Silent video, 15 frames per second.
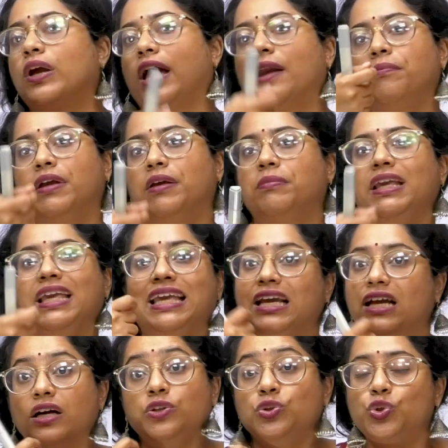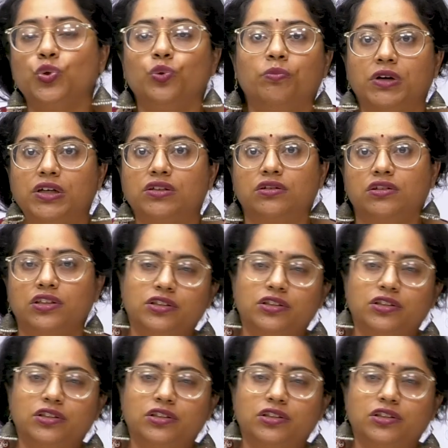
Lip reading: can maybe consume it.